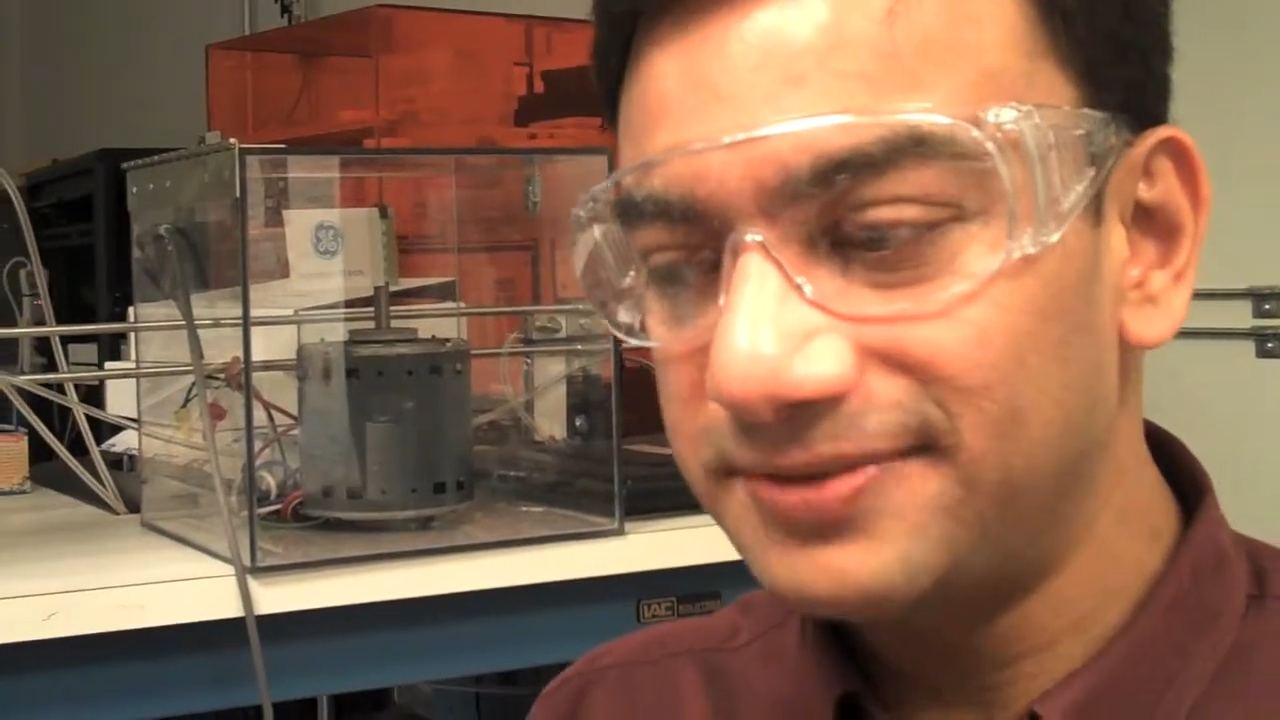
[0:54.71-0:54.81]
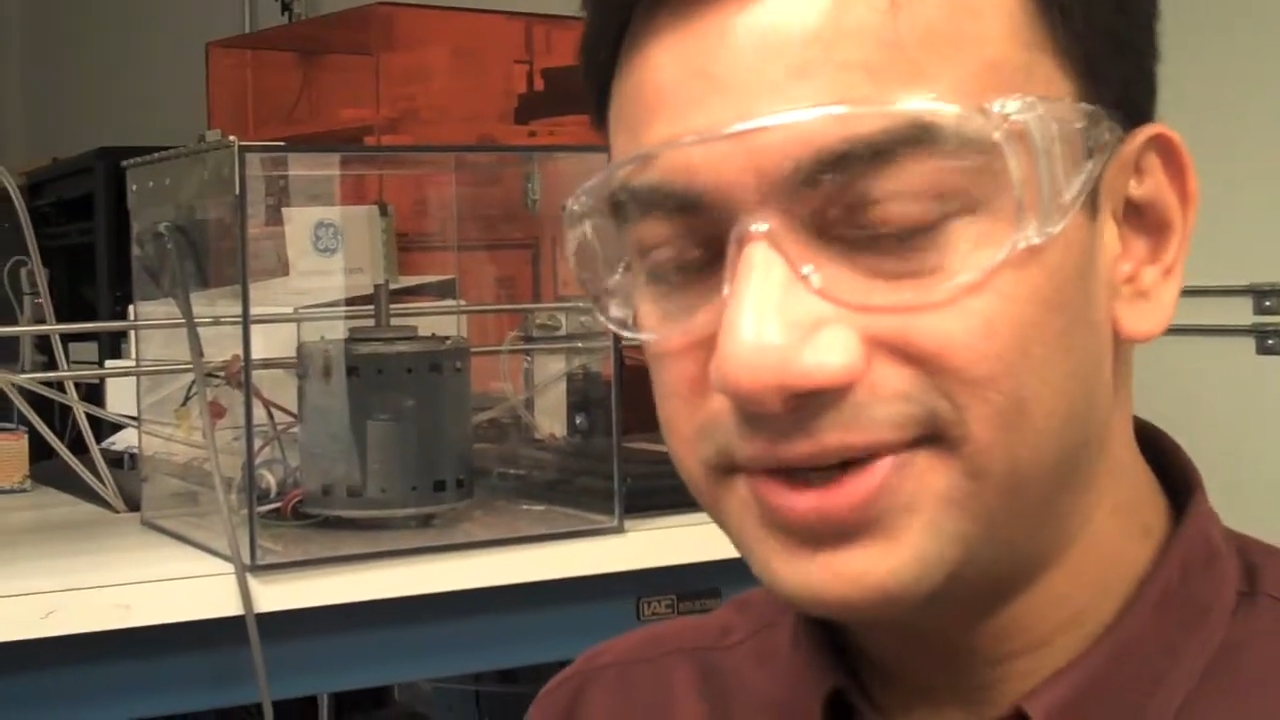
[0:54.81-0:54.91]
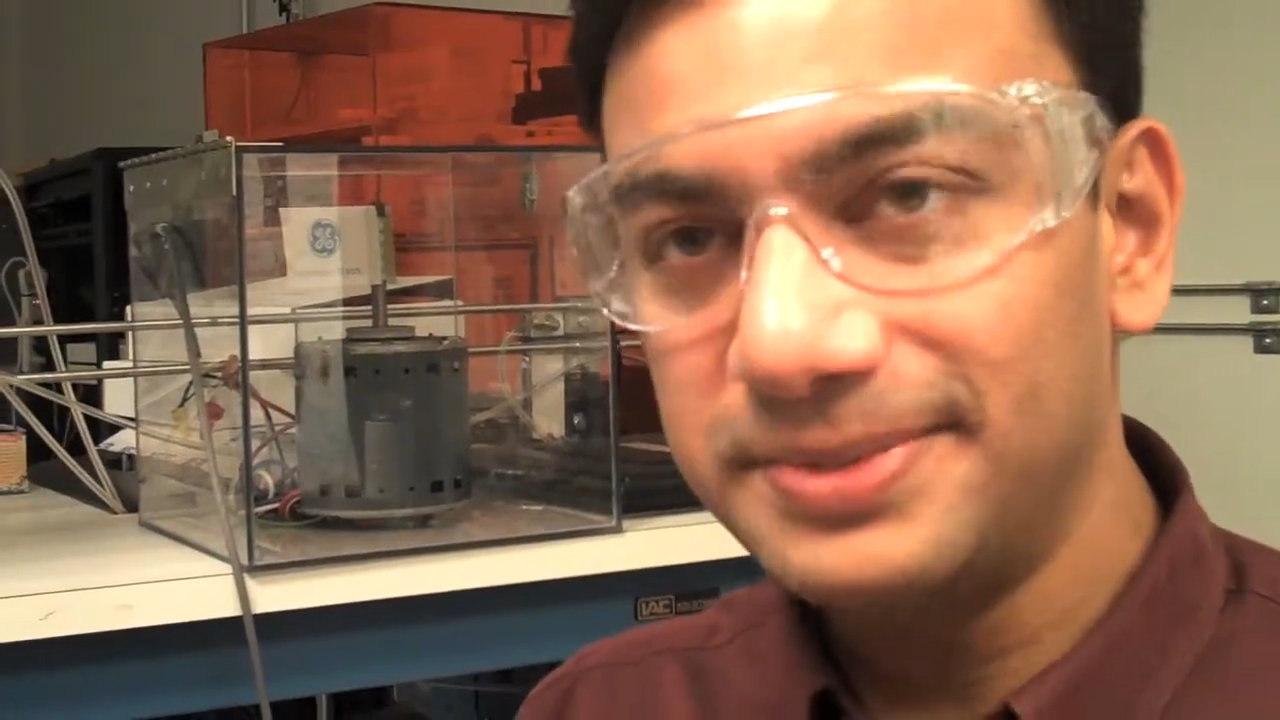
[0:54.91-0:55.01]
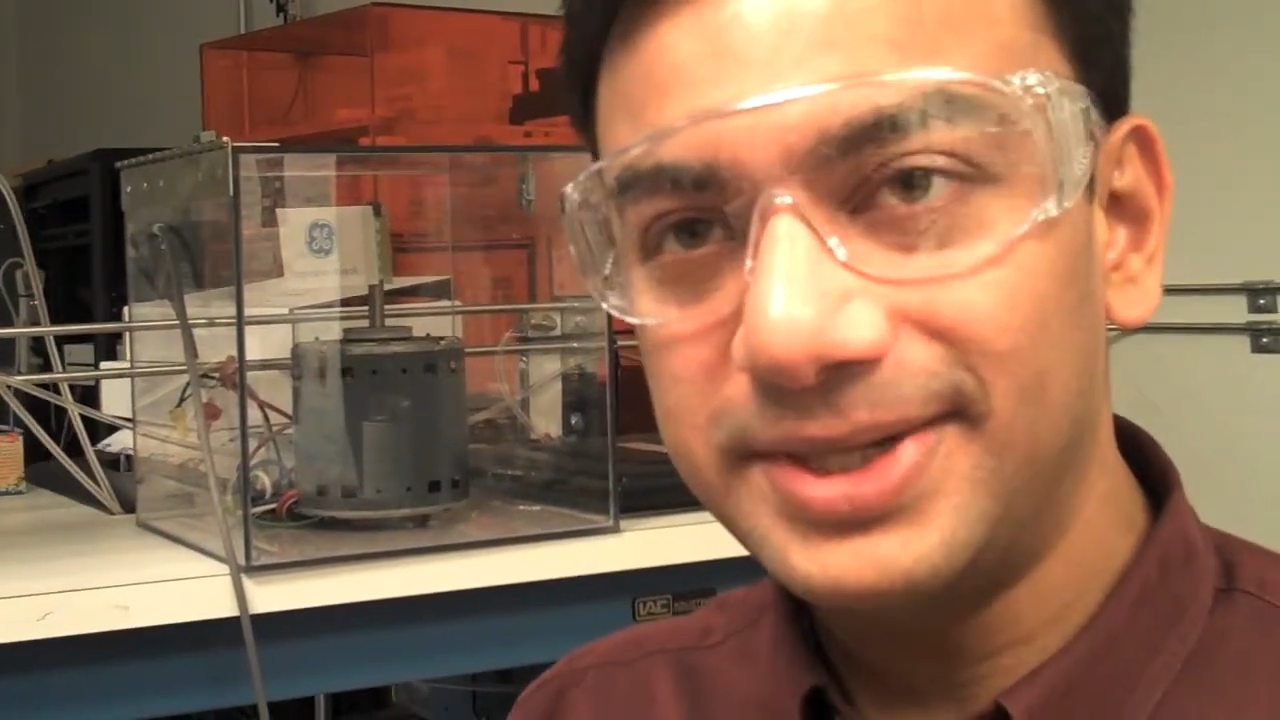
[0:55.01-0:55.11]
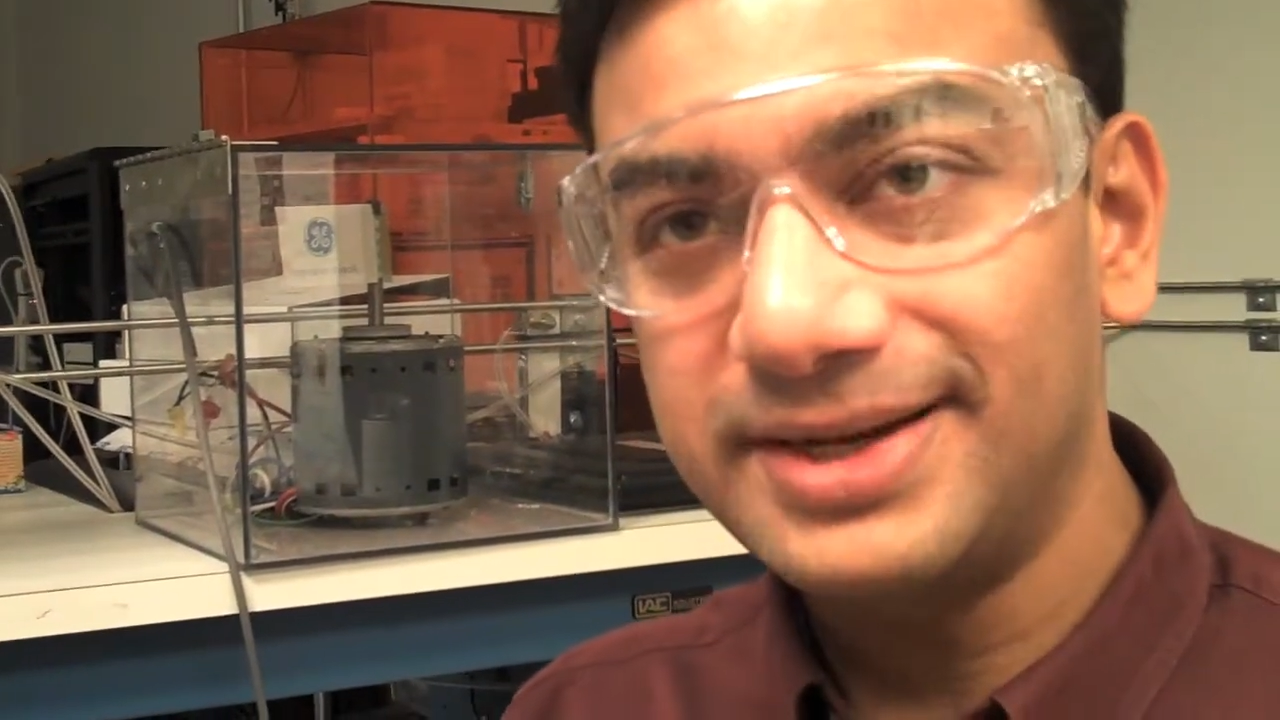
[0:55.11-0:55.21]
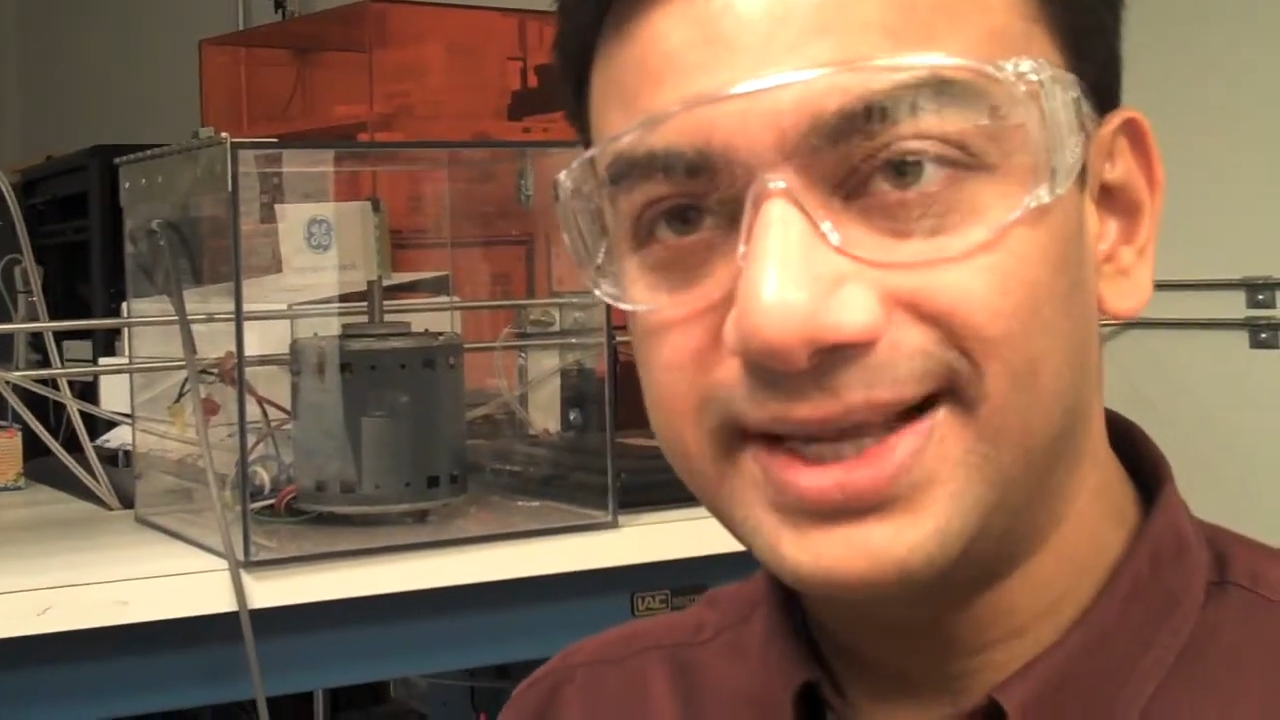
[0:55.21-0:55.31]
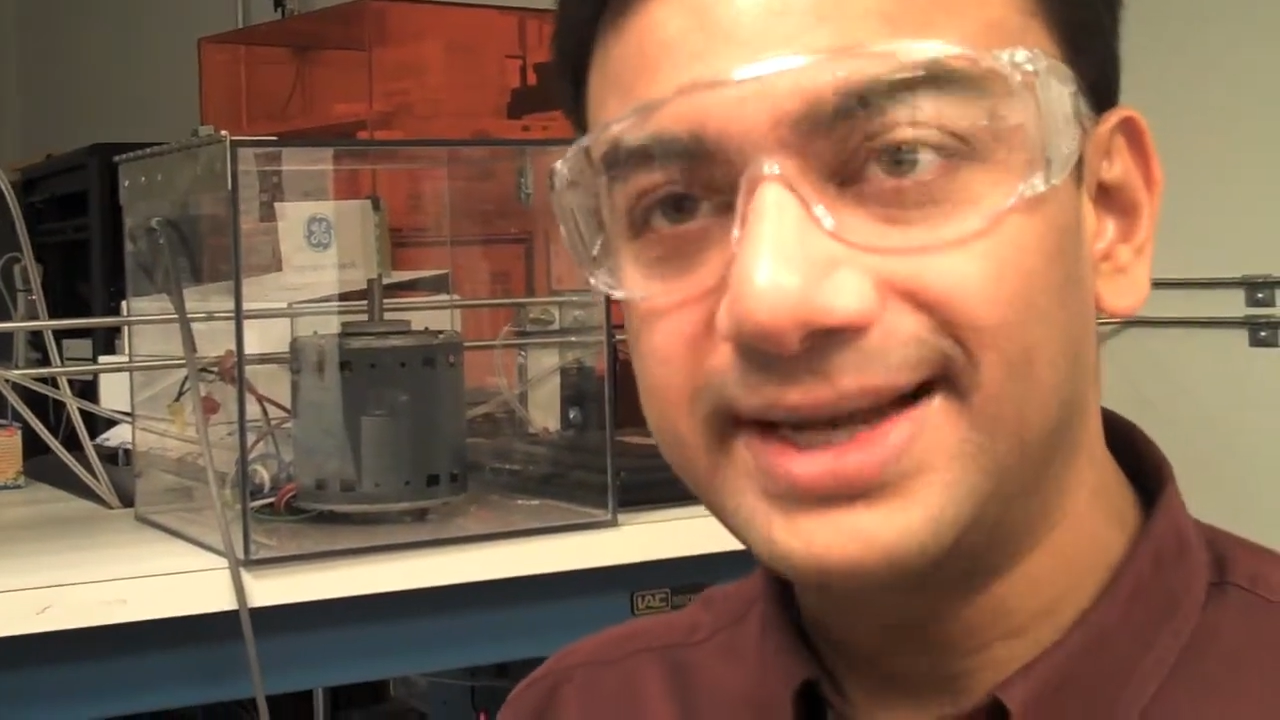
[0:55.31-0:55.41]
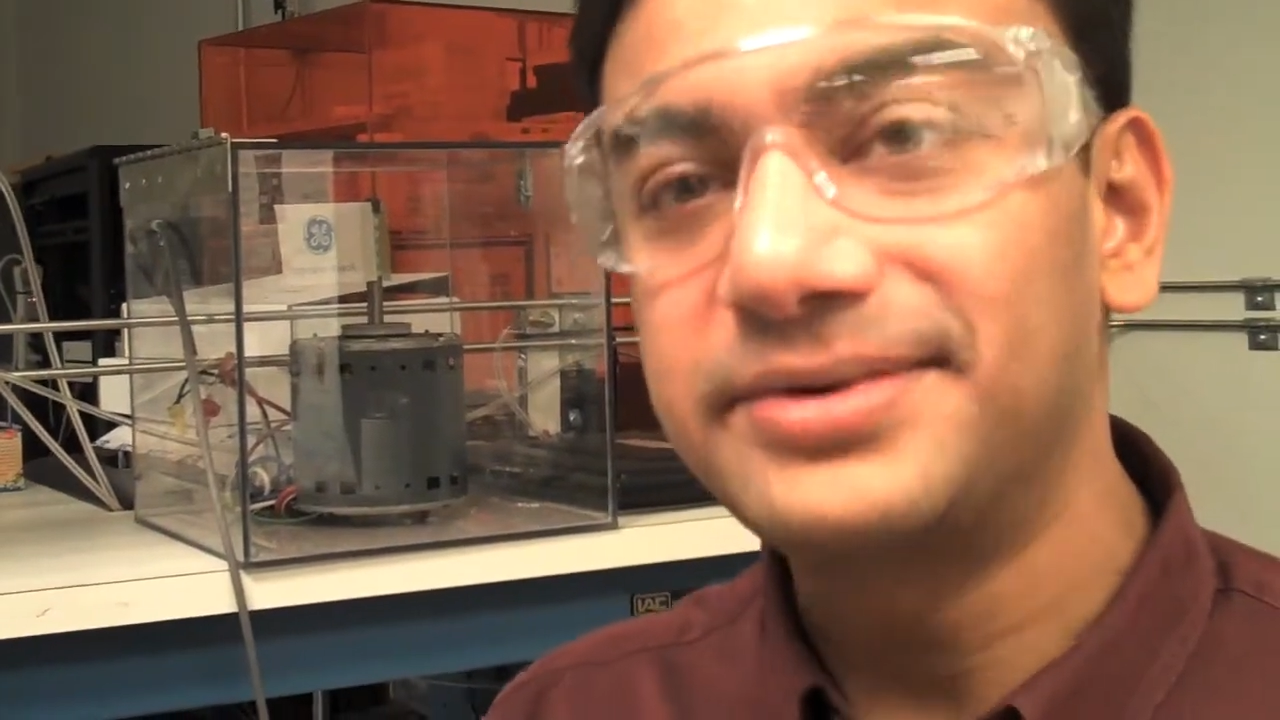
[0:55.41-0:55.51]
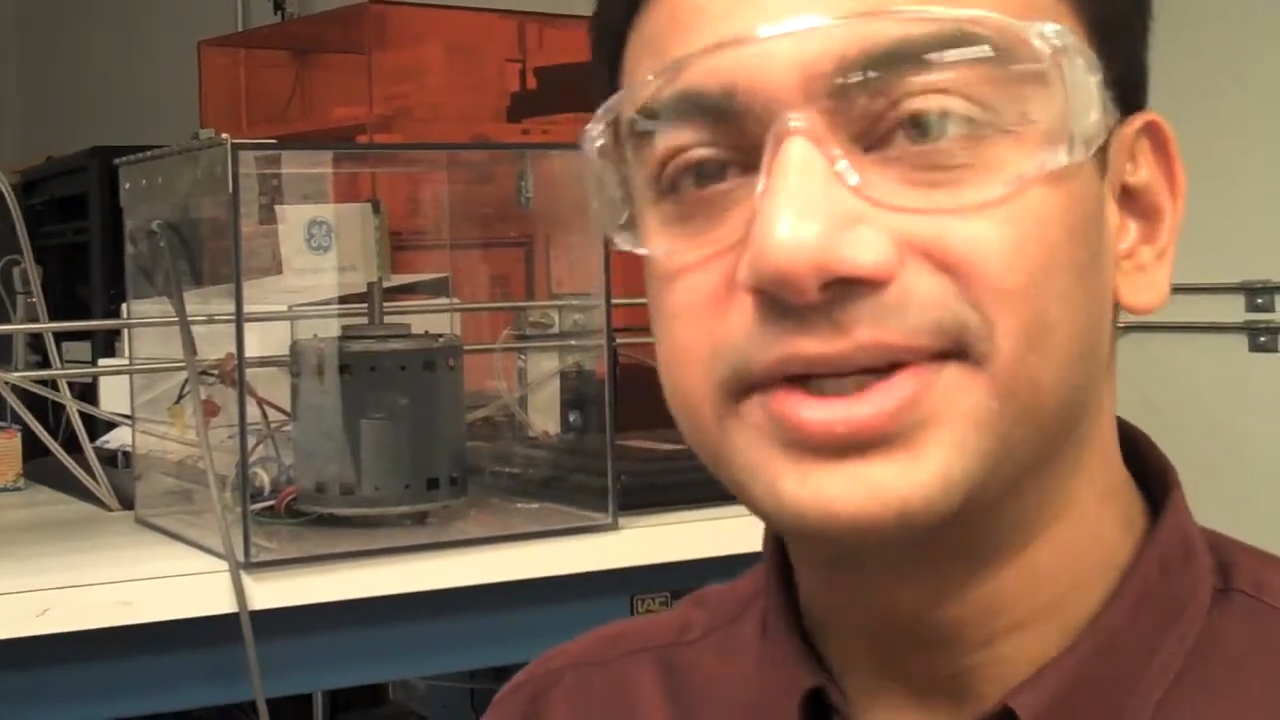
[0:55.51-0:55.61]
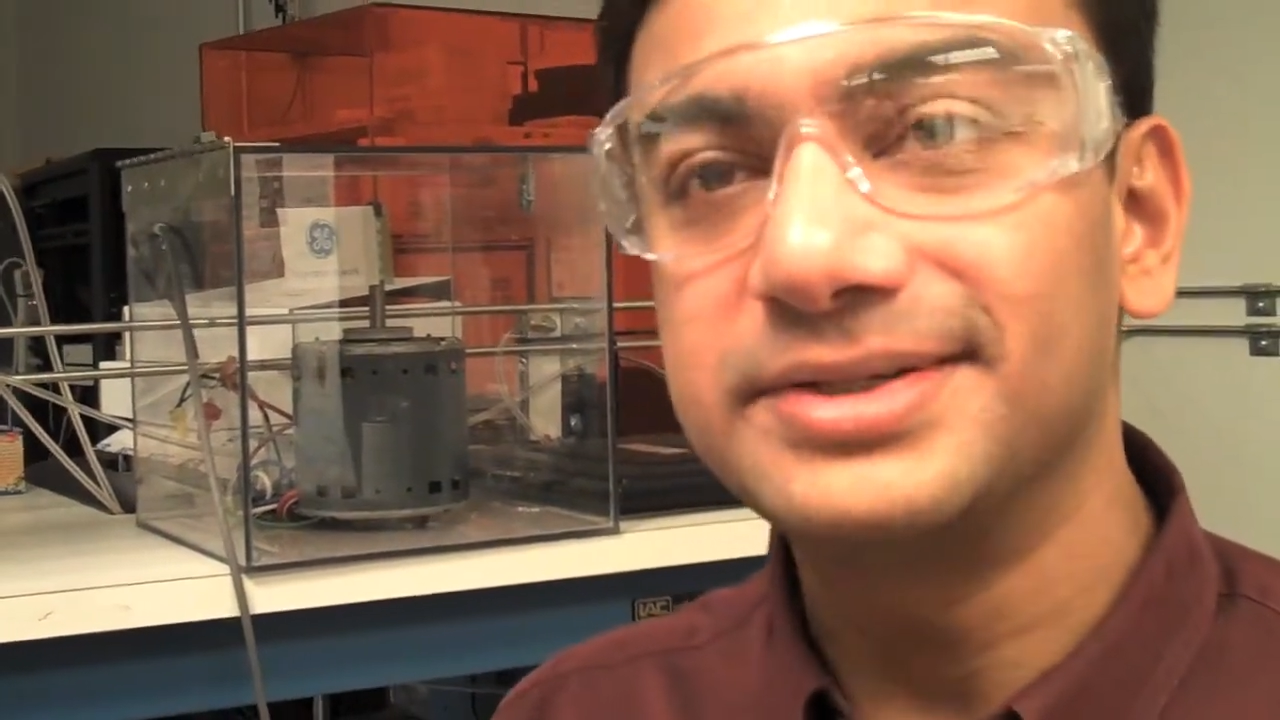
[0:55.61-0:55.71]
fundamentally
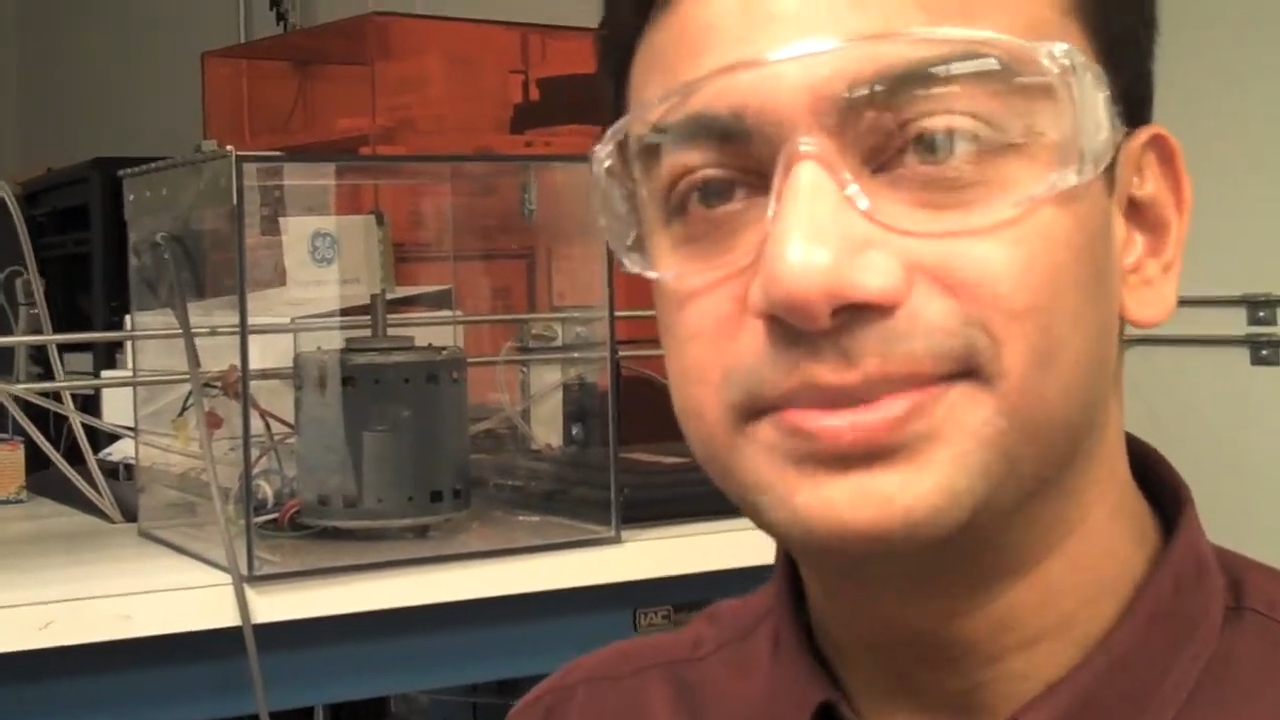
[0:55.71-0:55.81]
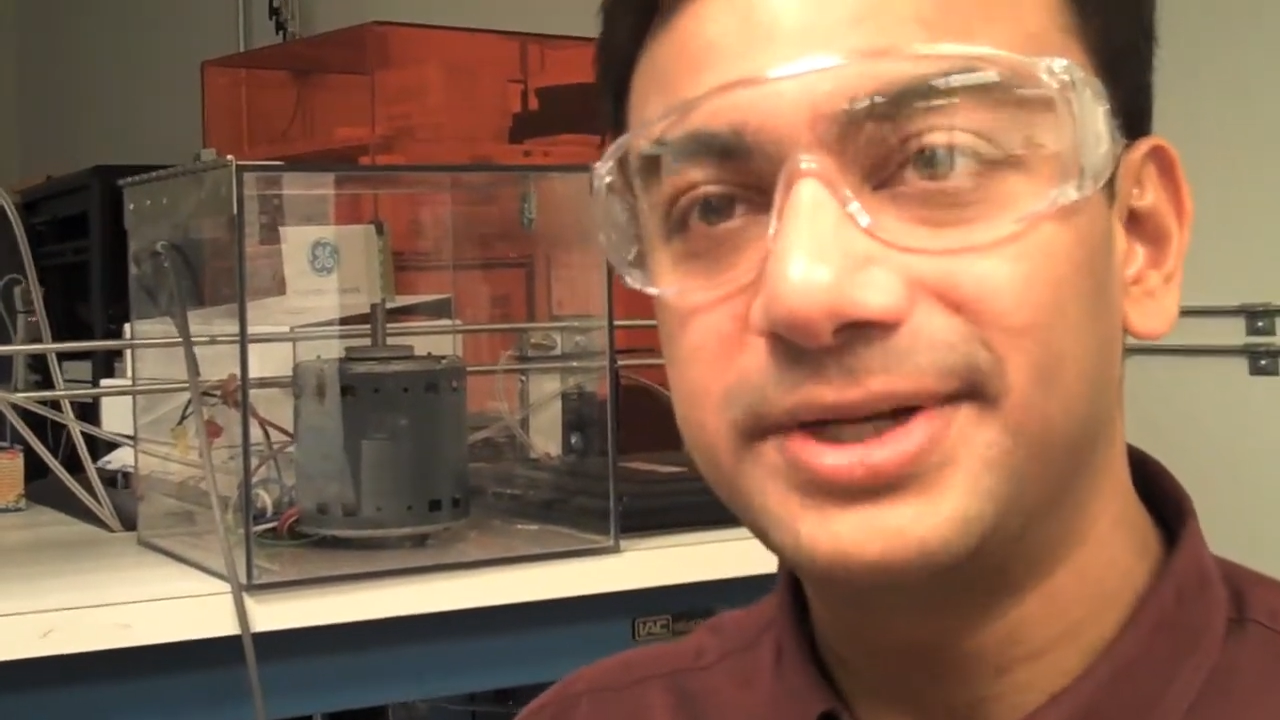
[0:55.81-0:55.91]
electrical,